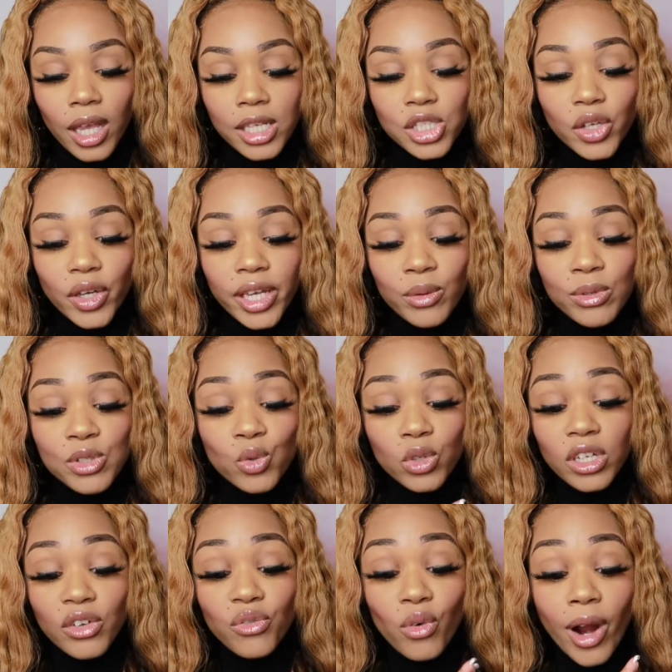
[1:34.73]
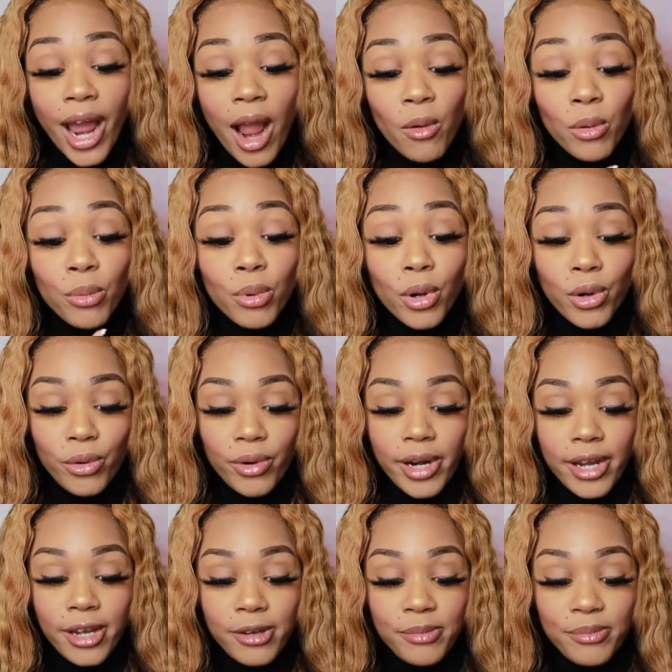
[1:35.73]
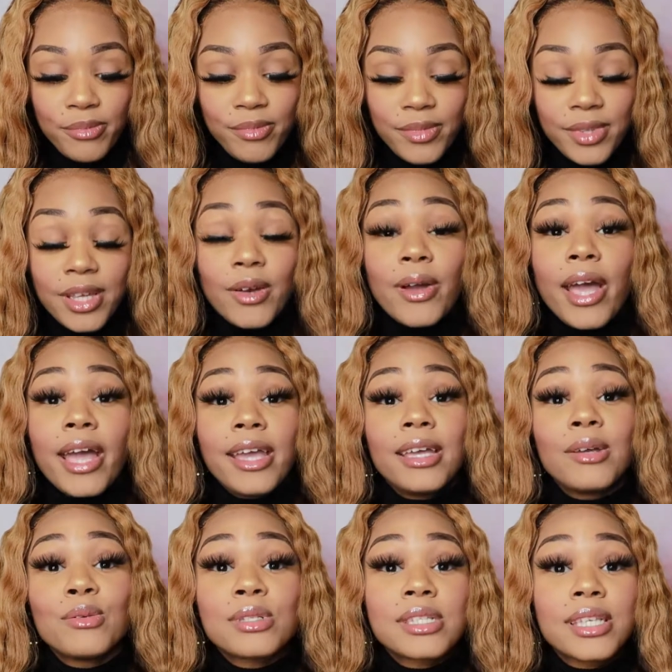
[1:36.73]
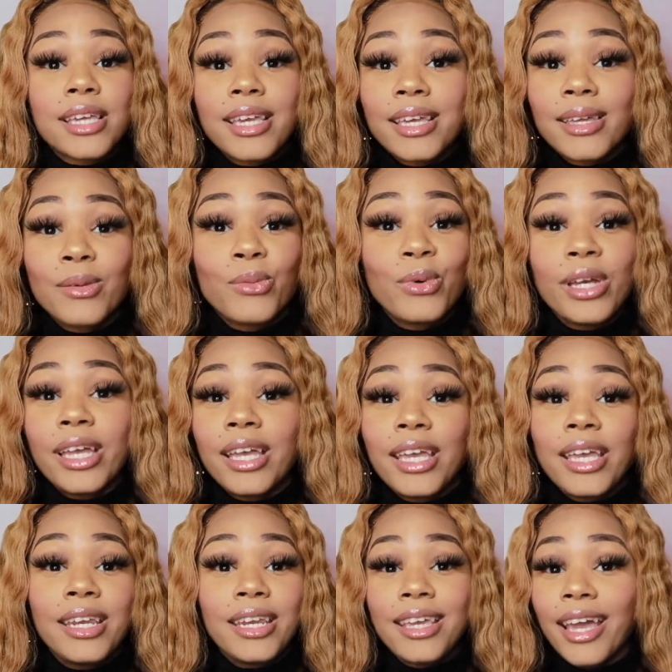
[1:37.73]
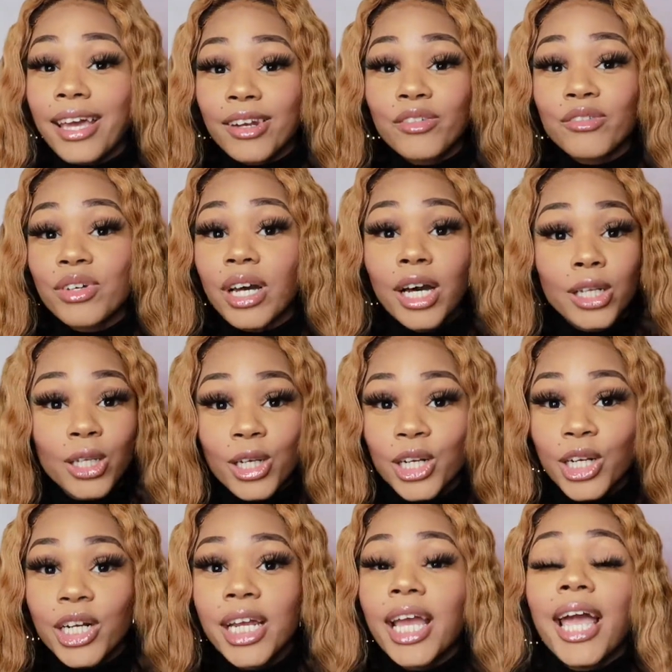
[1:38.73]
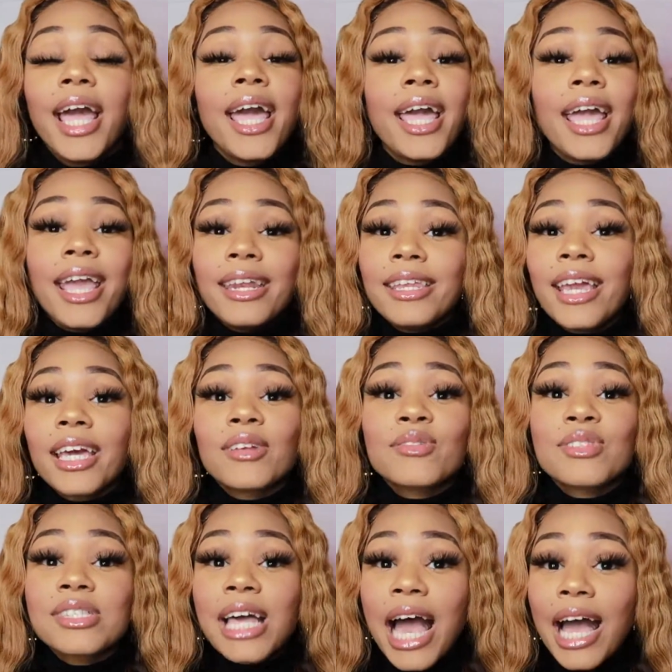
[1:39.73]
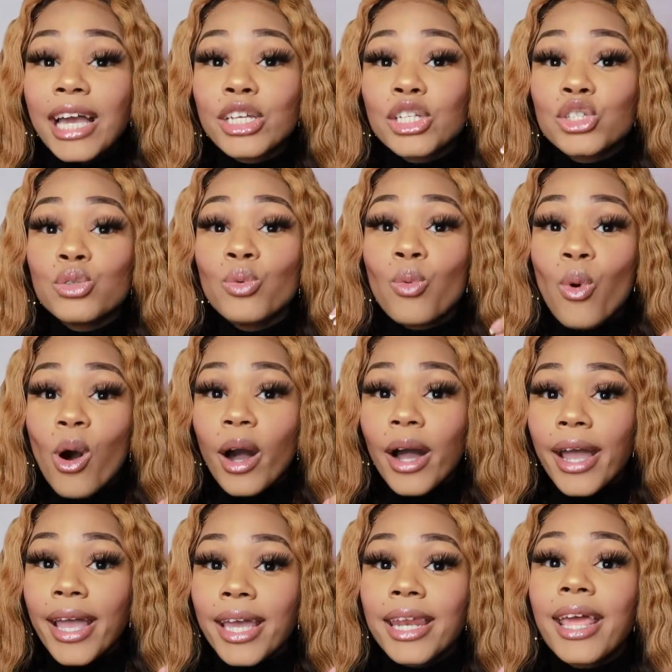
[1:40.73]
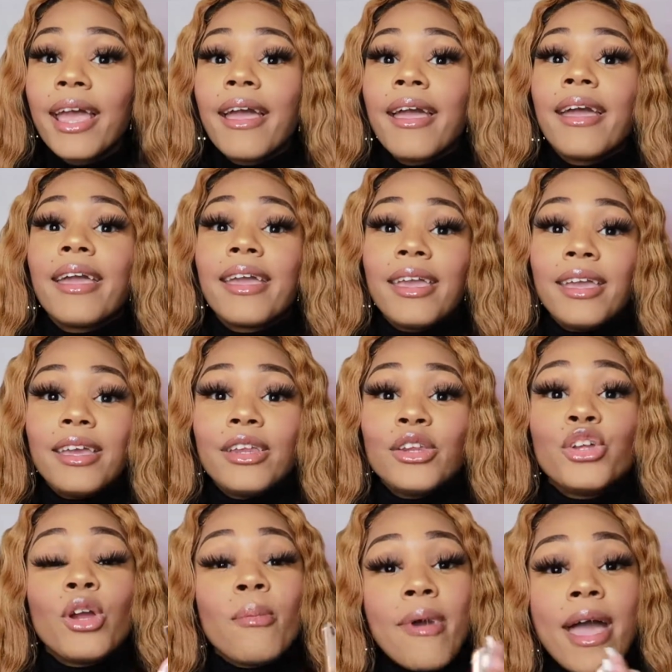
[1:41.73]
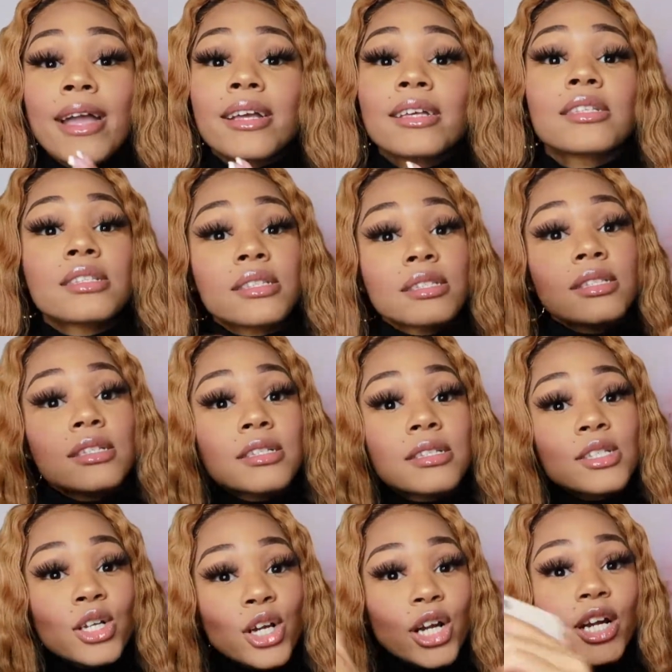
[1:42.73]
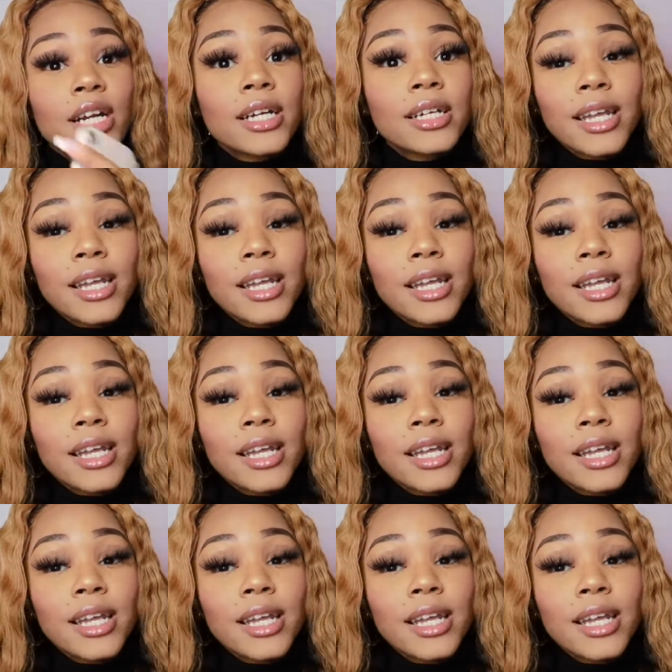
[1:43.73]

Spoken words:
so it was 24-hour program. Okay, it was to get with any kind of color, any kind of size you want, and your bag is secured.